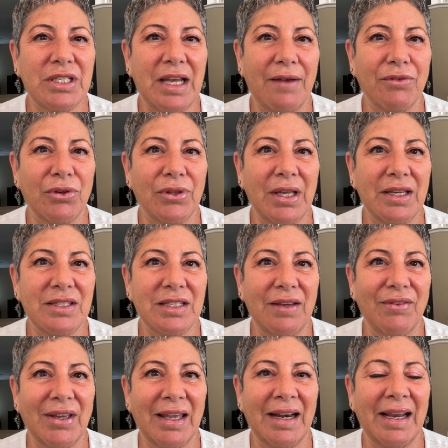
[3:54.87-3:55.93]
after
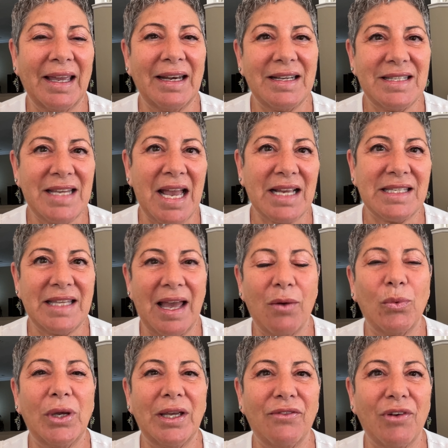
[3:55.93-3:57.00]
Thanksgiving. And I get a text that
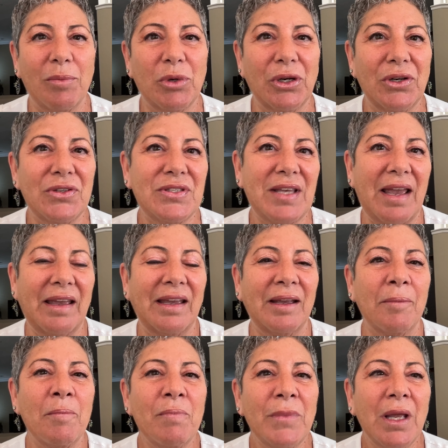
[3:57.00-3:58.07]
week from her
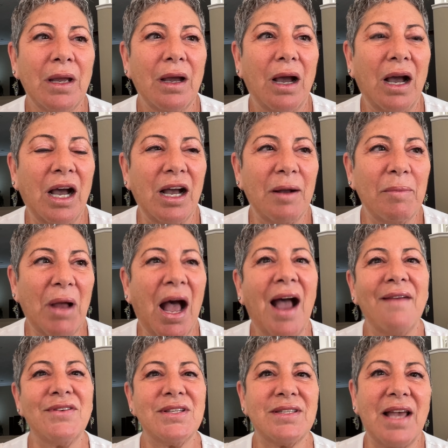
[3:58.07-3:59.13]
saying, Um,
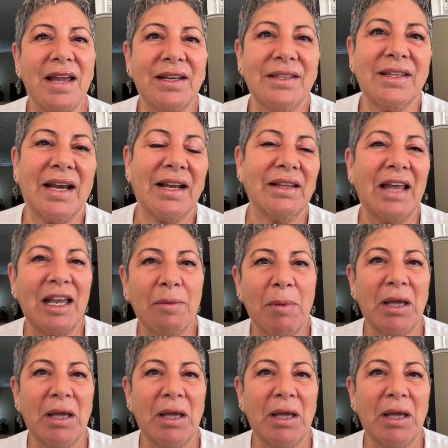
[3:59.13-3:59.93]
I've decided that I like my